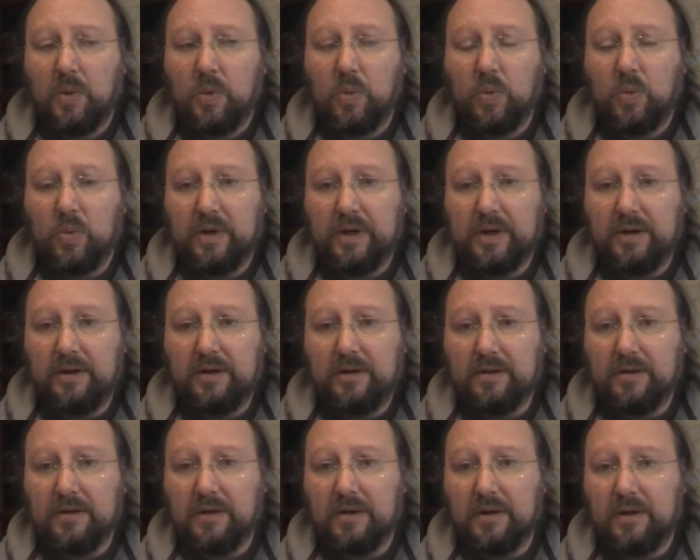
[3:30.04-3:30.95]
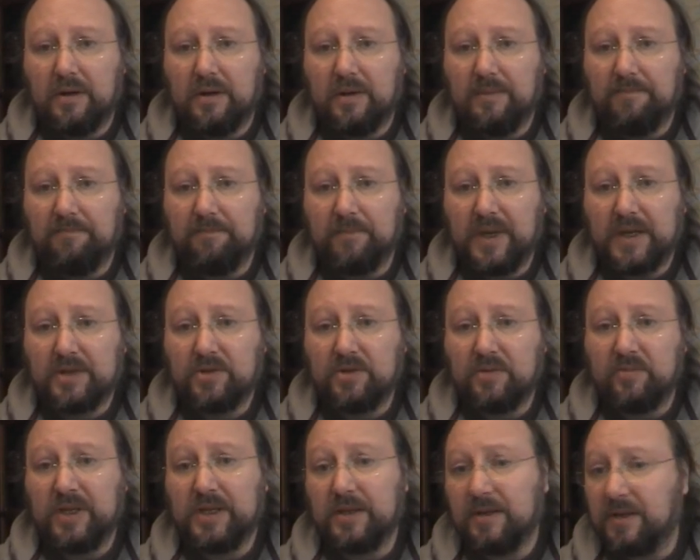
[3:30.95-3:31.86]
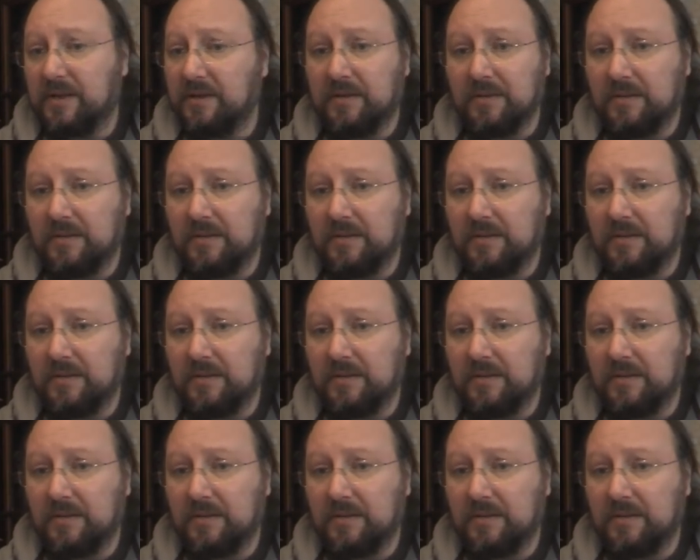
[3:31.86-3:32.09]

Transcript: where action painting